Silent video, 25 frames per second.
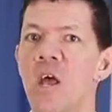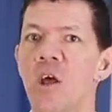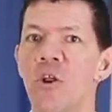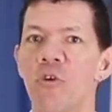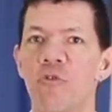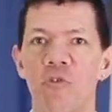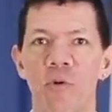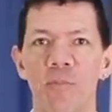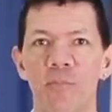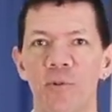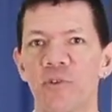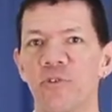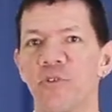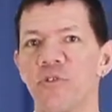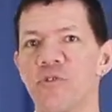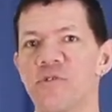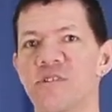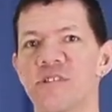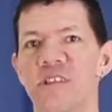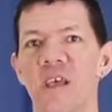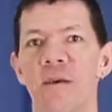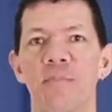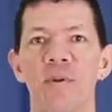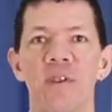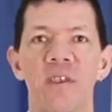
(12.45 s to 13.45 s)
triple two
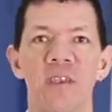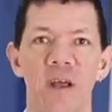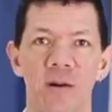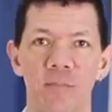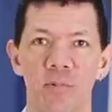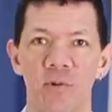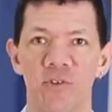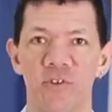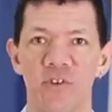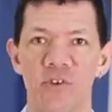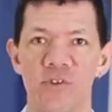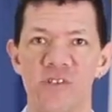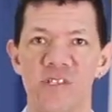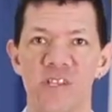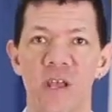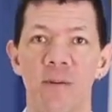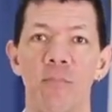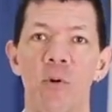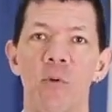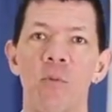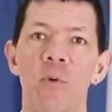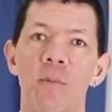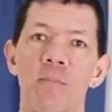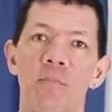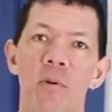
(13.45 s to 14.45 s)
step and double two step,
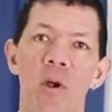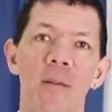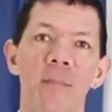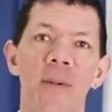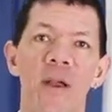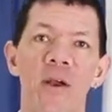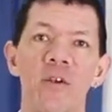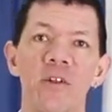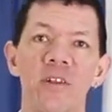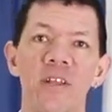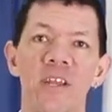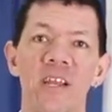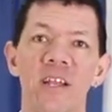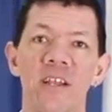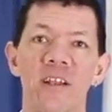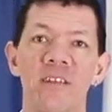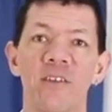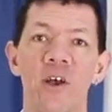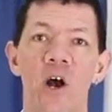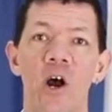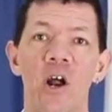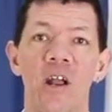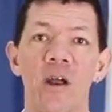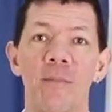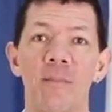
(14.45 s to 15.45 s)
but we're primarily going to
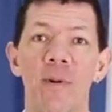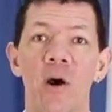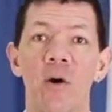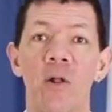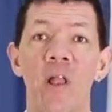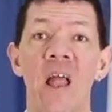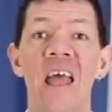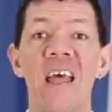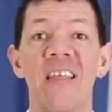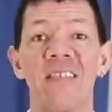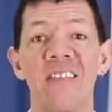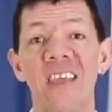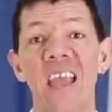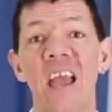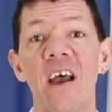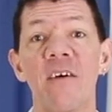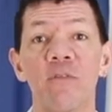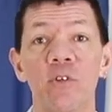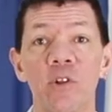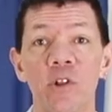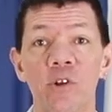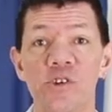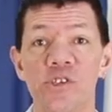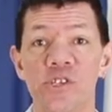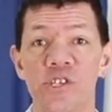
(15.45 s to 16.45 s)
talk about the
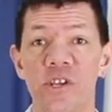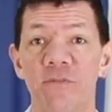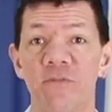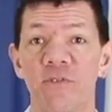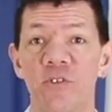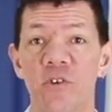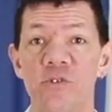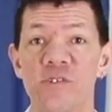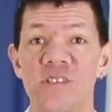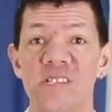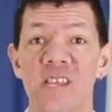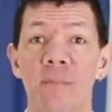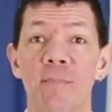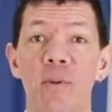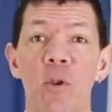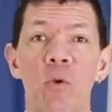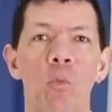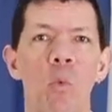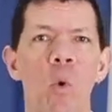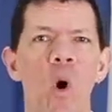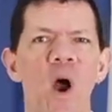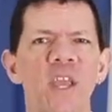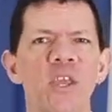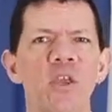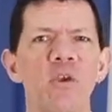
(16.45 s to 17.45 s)
evolution of two step
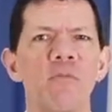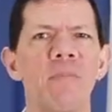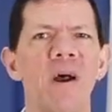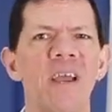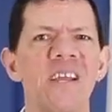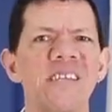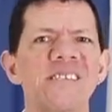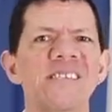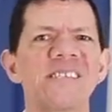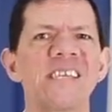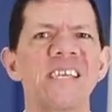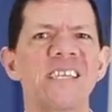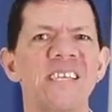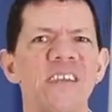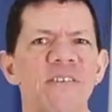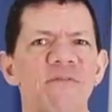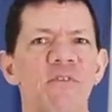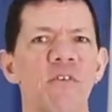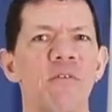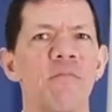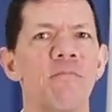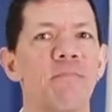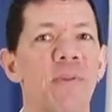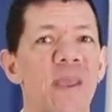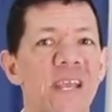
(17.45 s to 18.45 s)
and why you might see
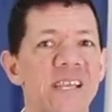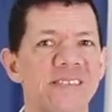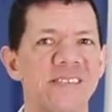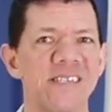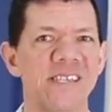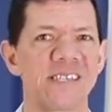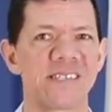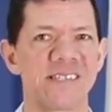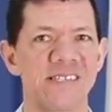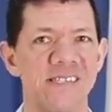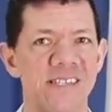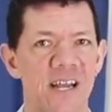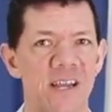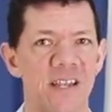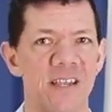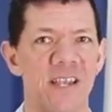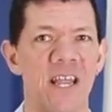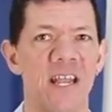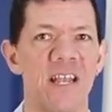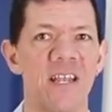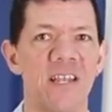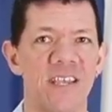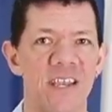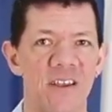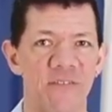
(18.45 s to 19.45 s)
different basics done
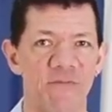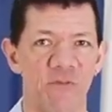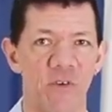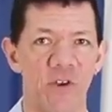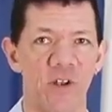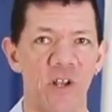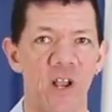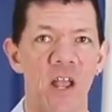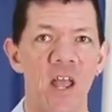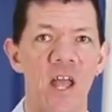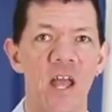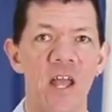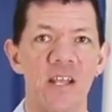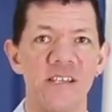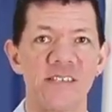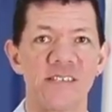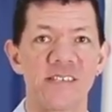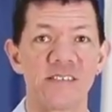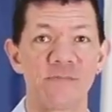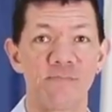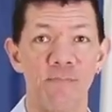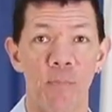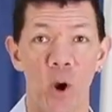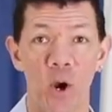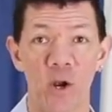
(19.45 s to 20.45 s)
in different
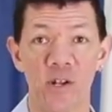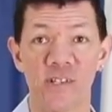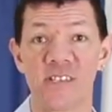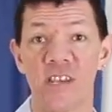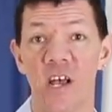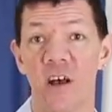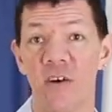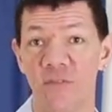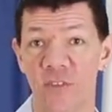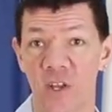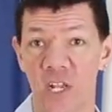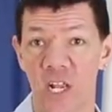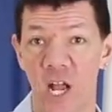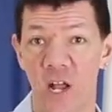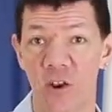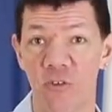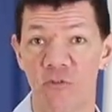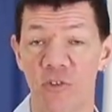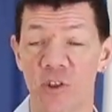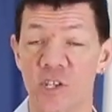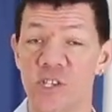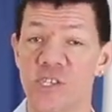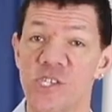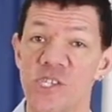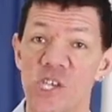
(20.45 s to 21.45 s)
parts of the
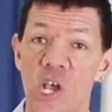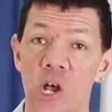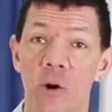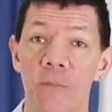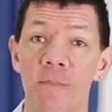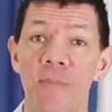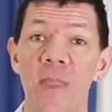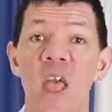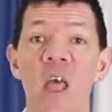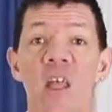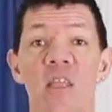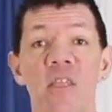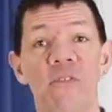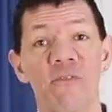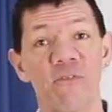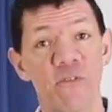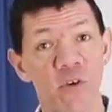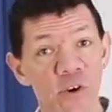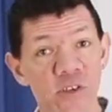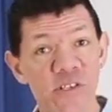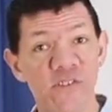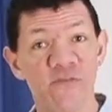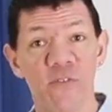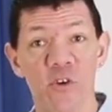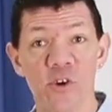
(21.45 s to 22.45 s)
country. So, the
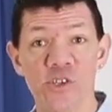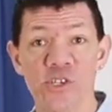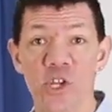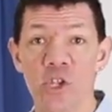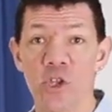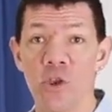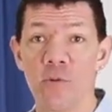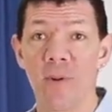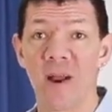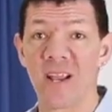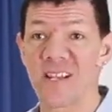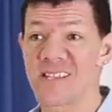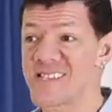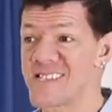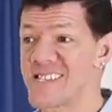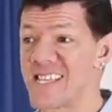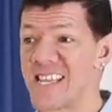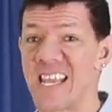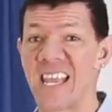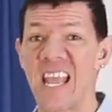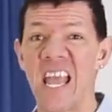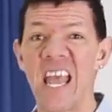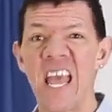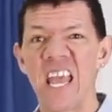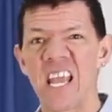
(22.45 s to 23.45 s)
first version you might see
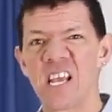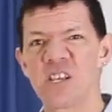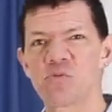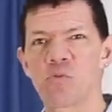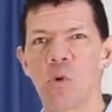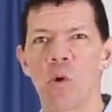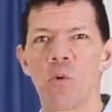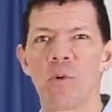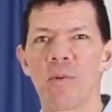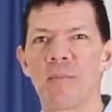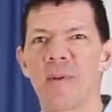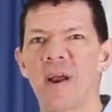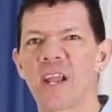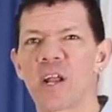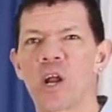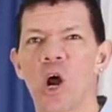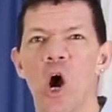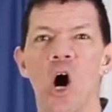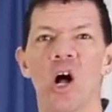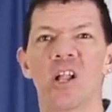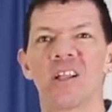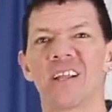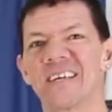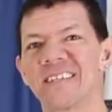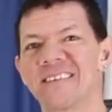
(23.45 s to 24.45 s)
is what we might
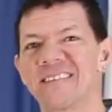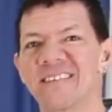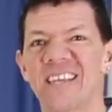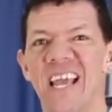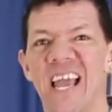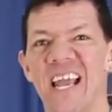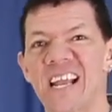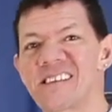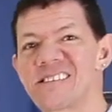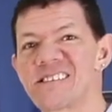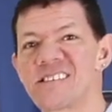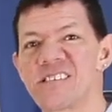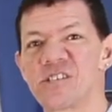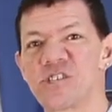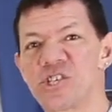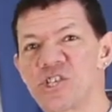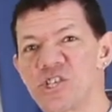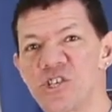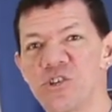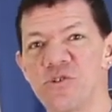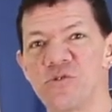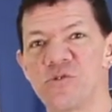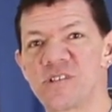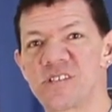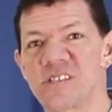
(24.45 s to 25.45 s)
call a Texas
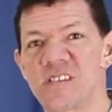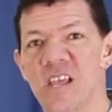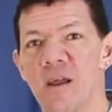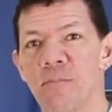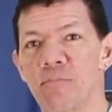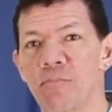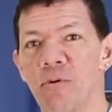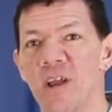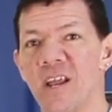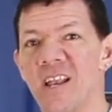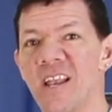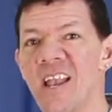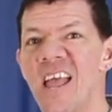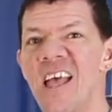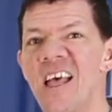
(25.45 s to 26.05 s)
two step, right?